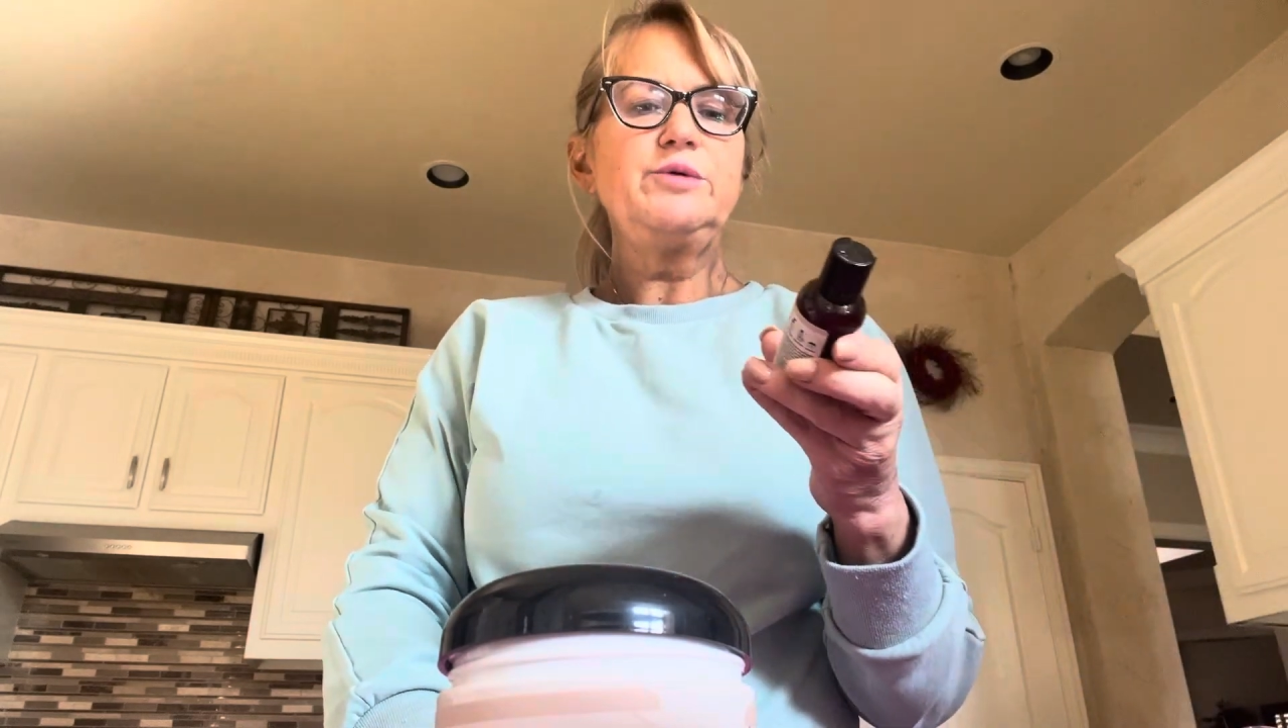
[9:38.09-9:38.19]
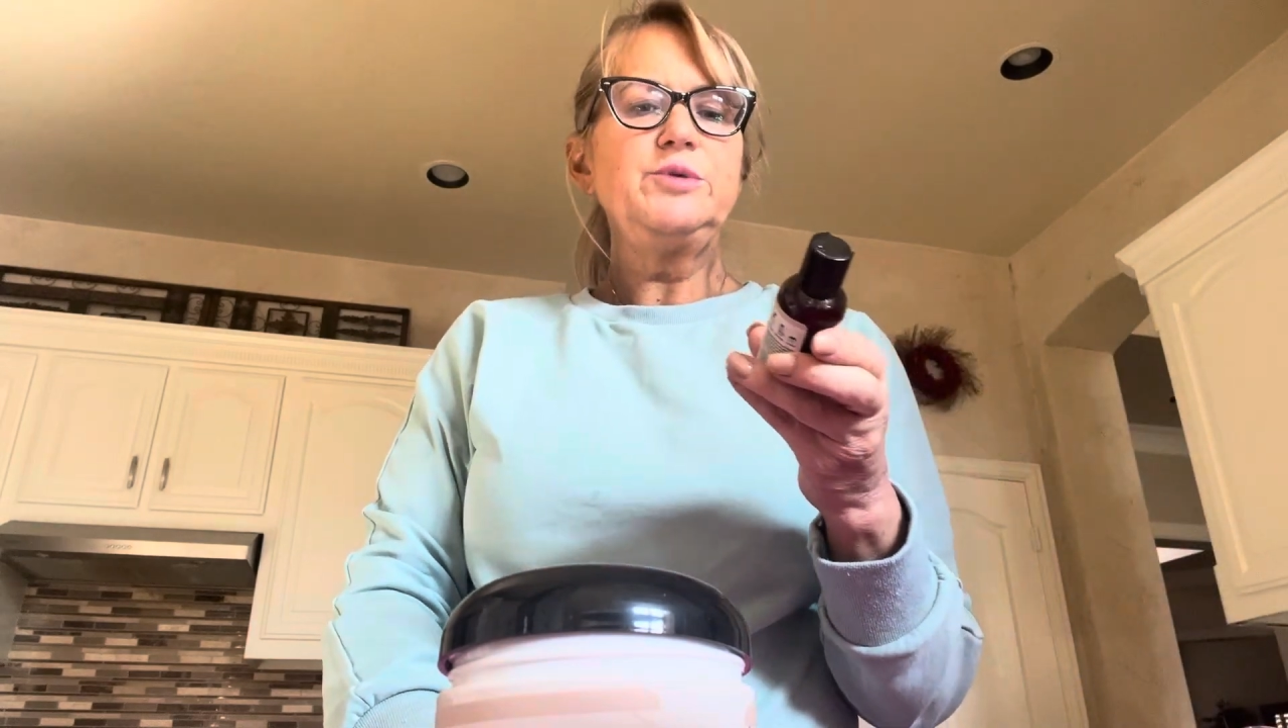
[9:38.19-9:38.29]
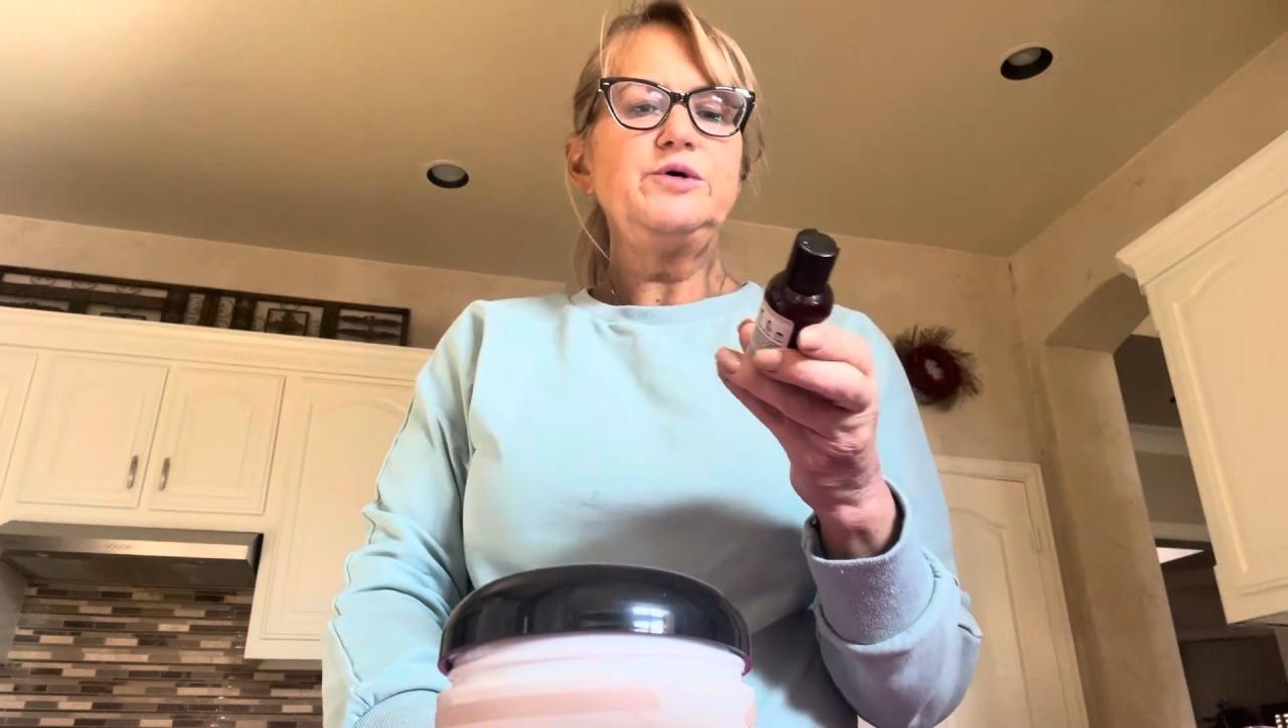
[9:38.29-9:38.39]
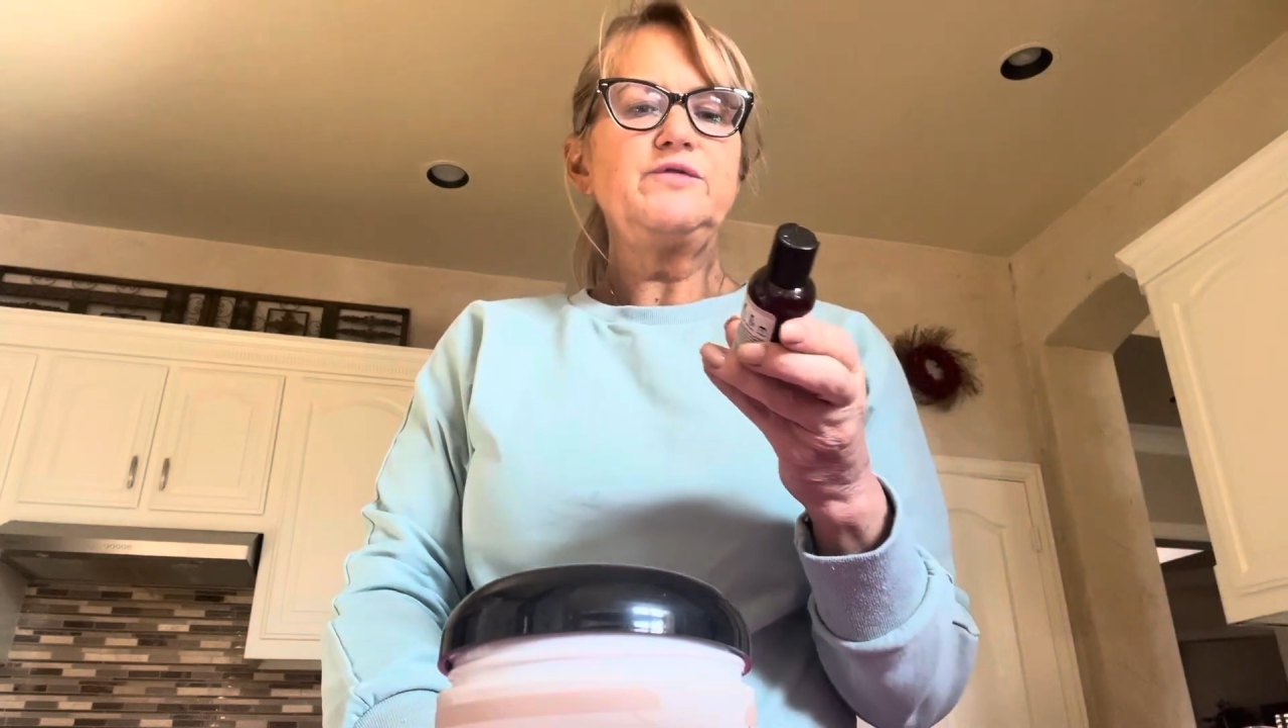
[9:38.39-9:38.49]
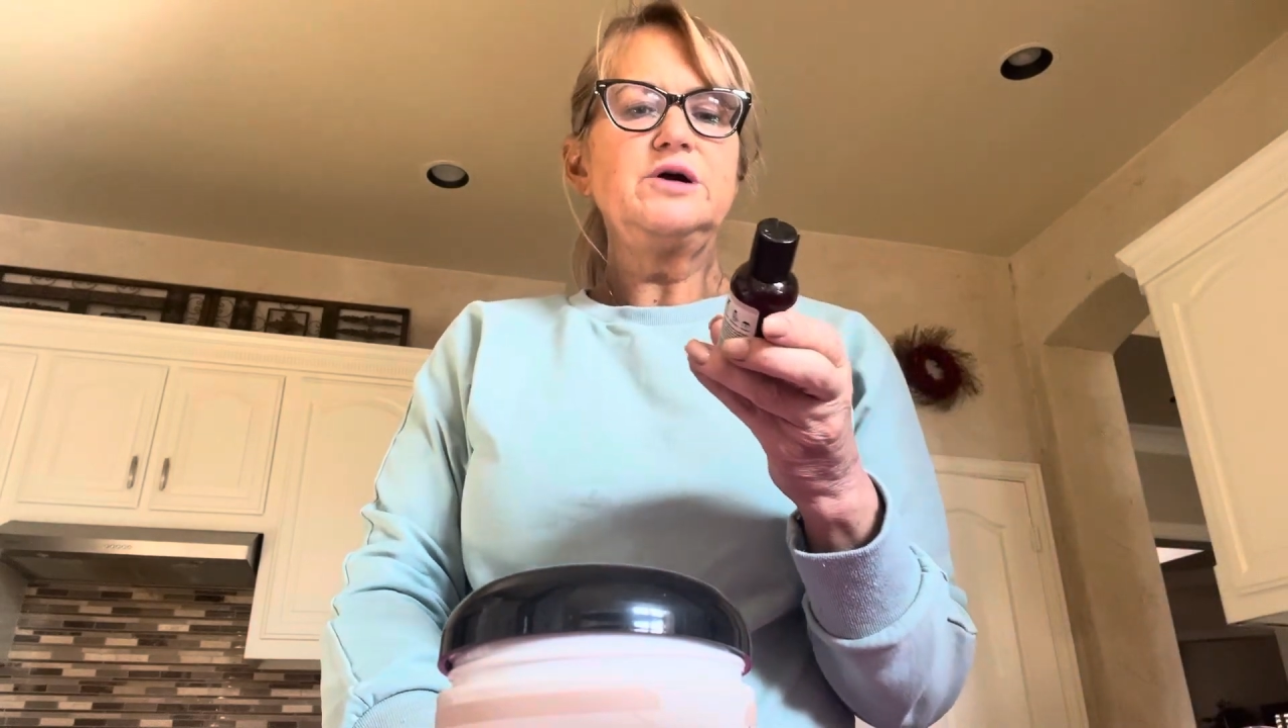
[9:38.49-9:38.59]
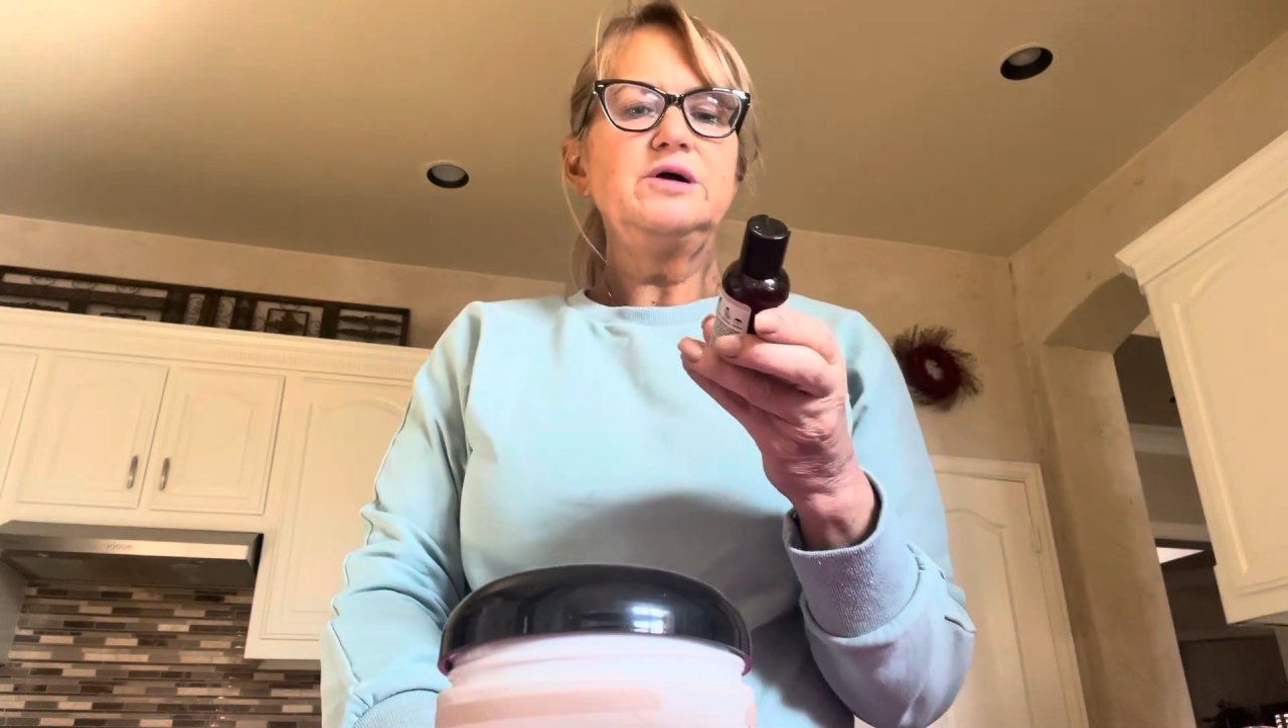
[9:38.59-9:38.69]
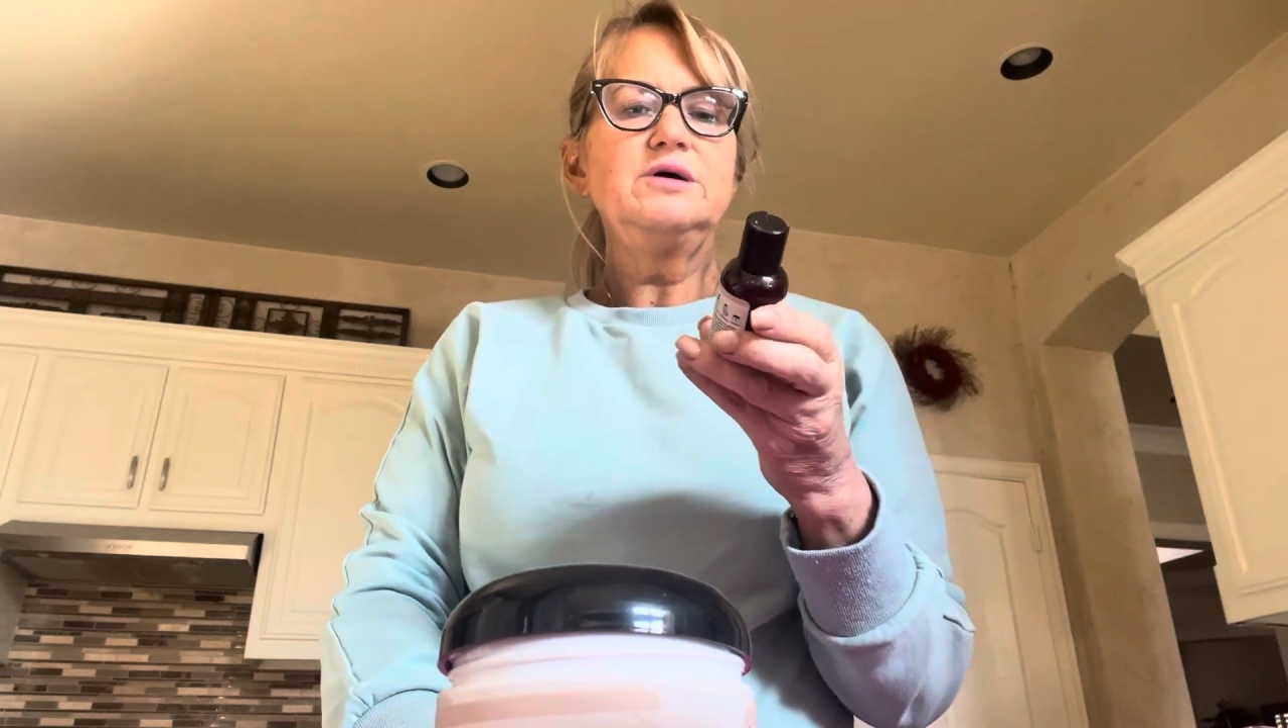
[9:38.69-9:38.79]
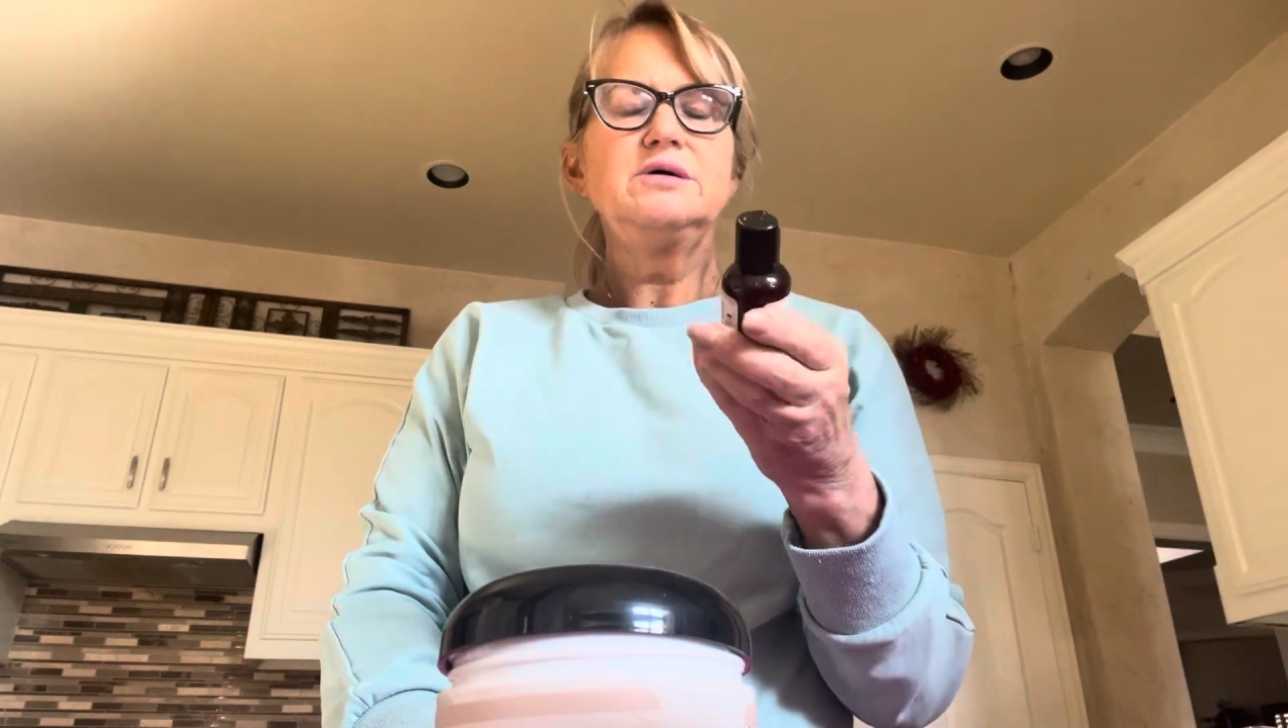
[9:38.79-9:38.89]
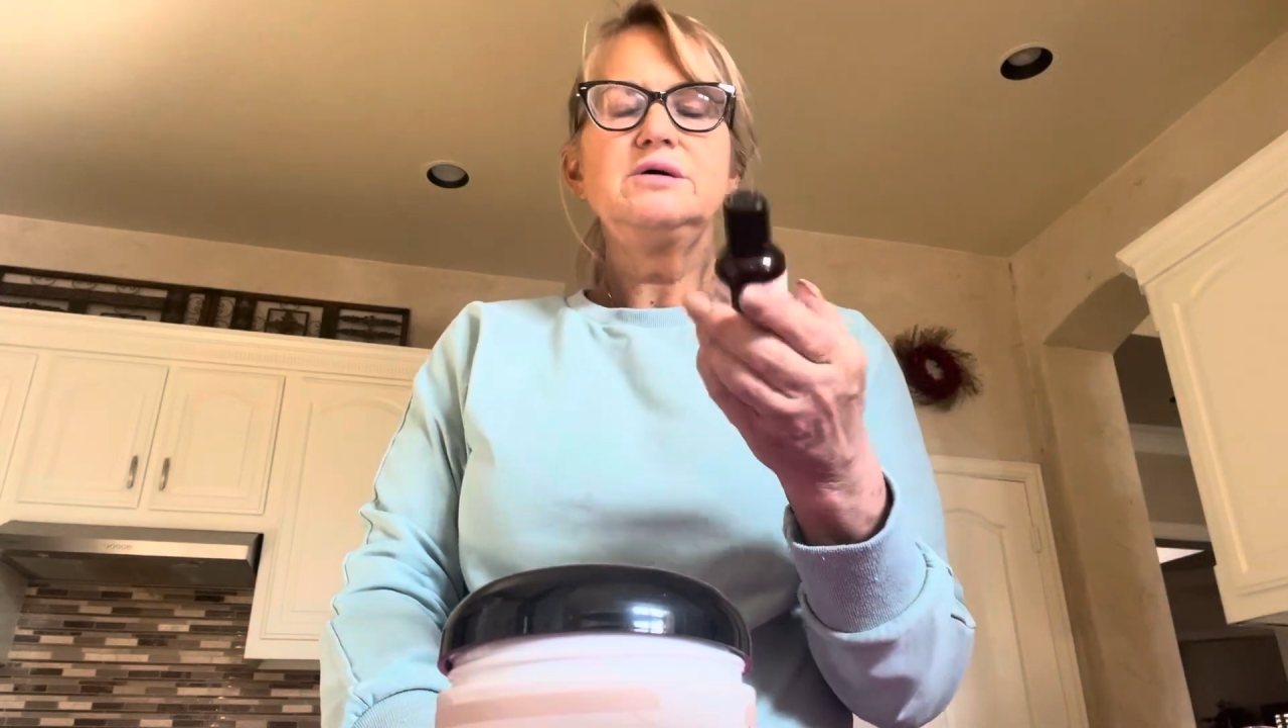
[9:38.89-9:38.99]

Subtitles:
remover